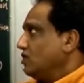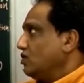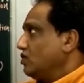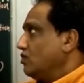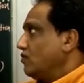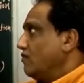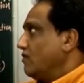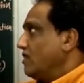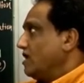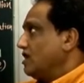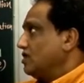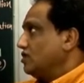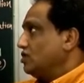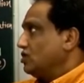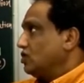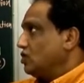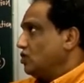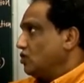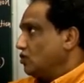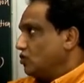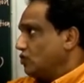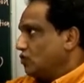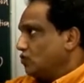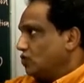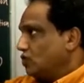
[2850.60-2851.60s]
towards
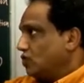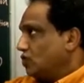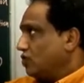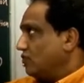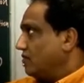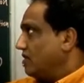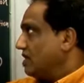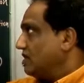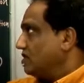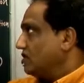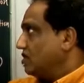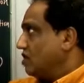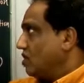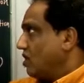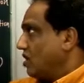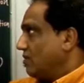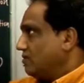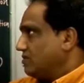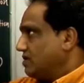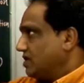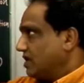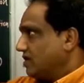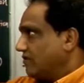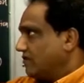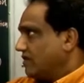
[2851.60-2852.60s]
you, towards the
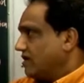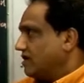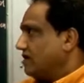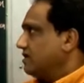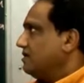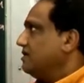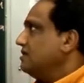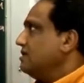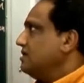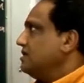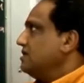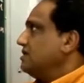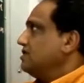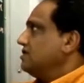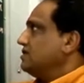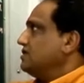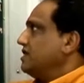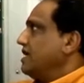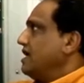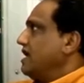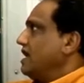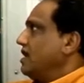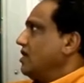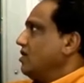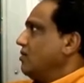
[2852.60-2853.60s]
observer,
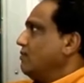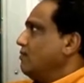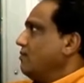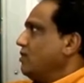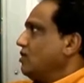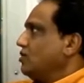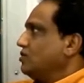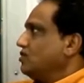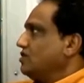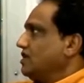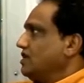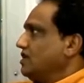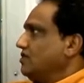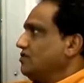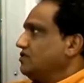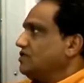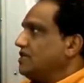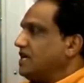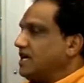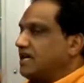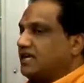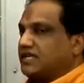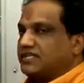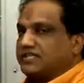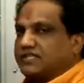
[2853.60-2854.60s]
say along positive
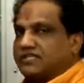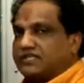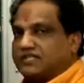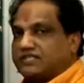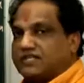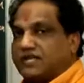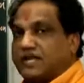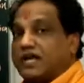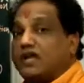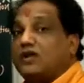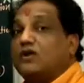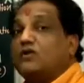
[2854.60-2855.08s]
z axis,